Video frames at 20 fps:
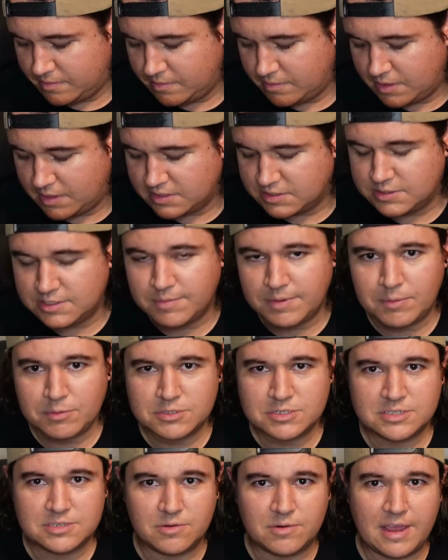because some people
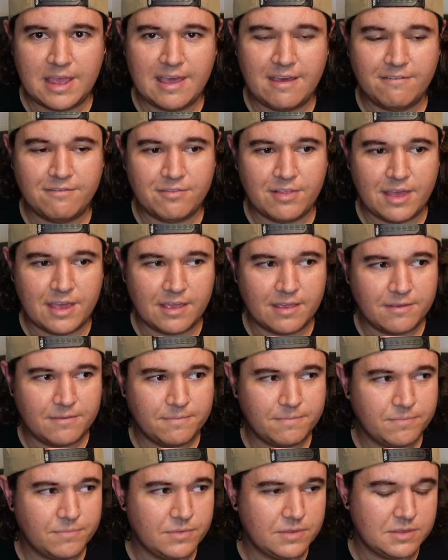just don't have like
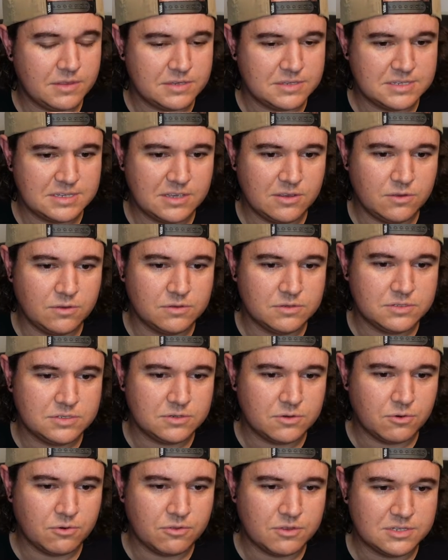the skills
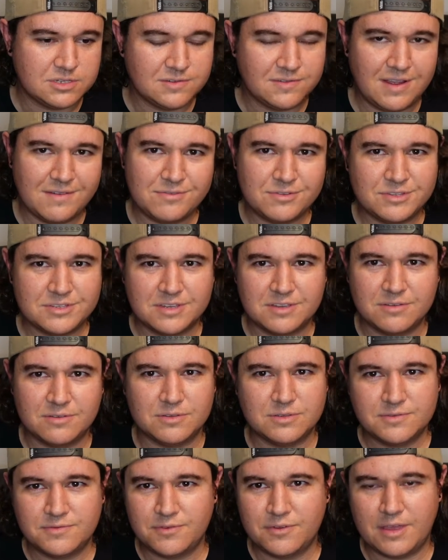or the survival
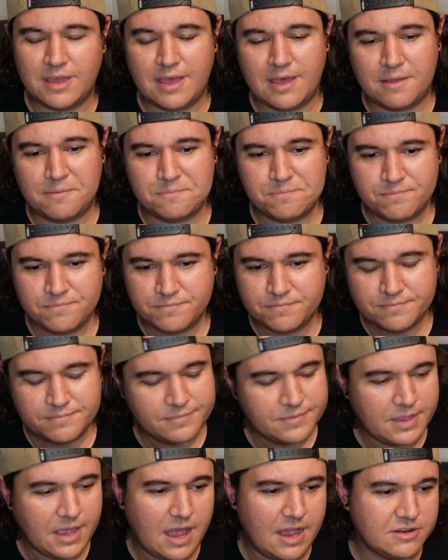skills for that.
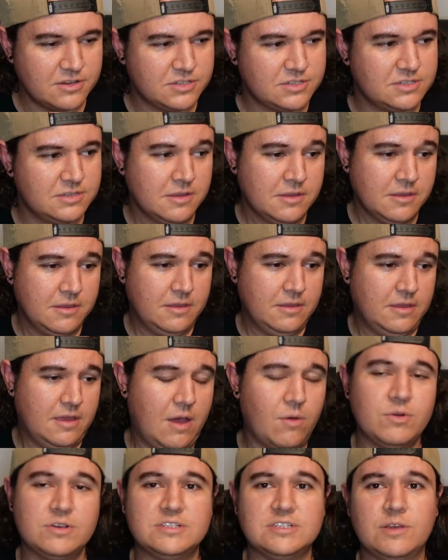I
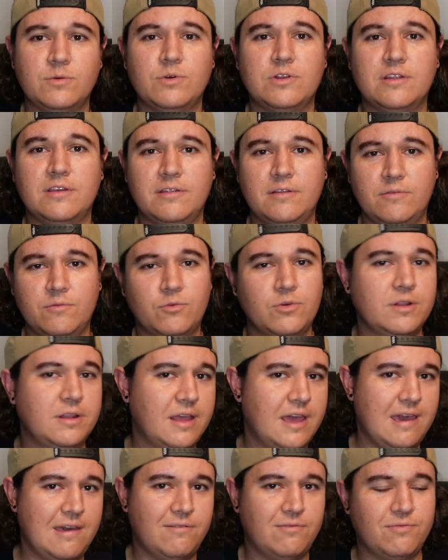wish they wouldn't
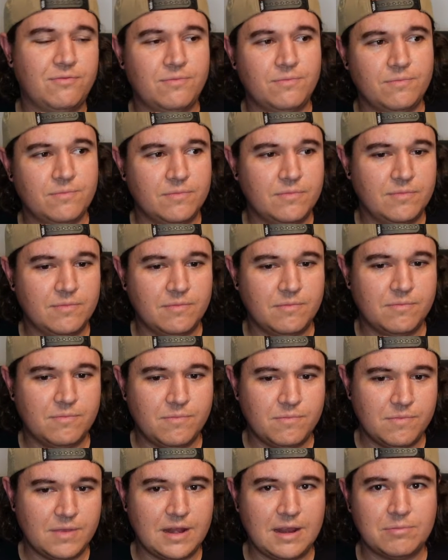have
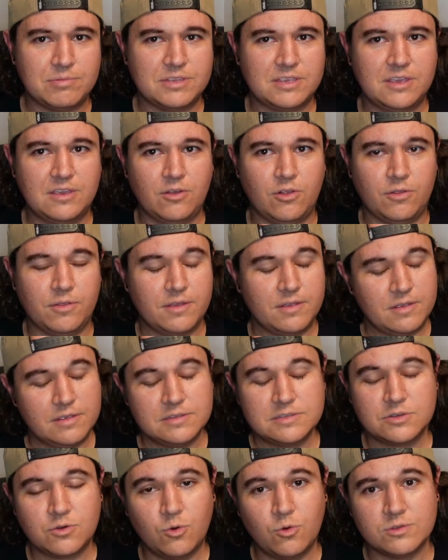been able to kill.
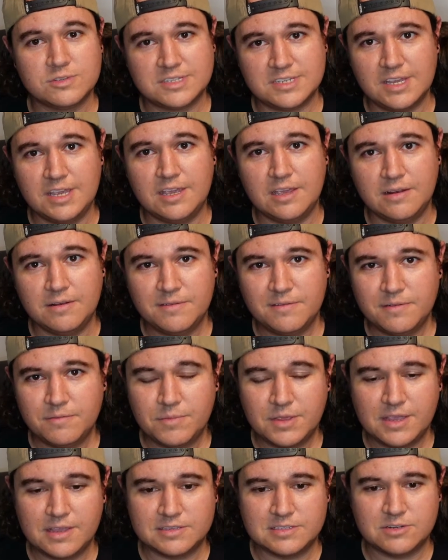It's a cool scene
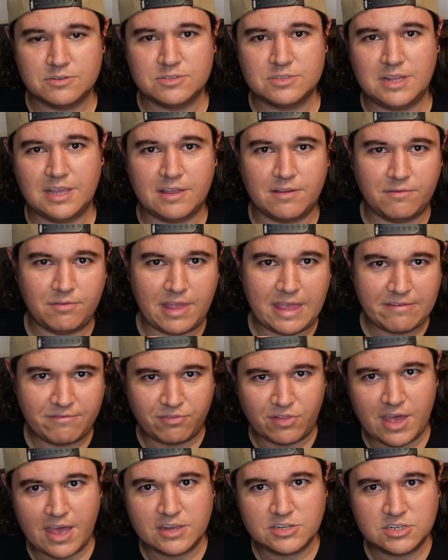because there's like a light
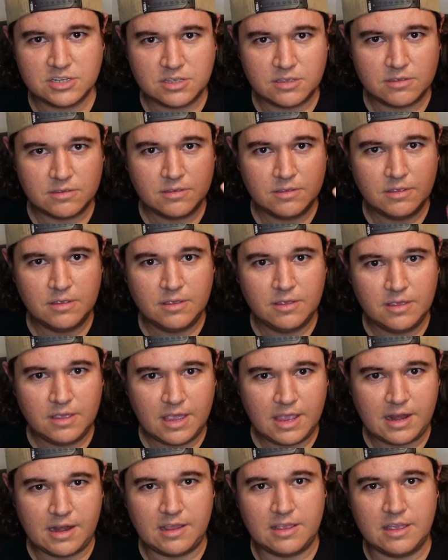flashing
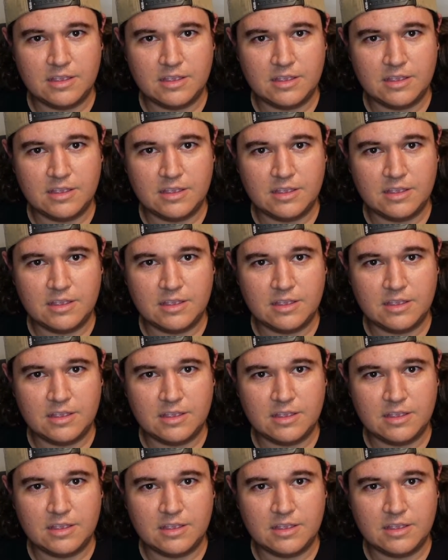and an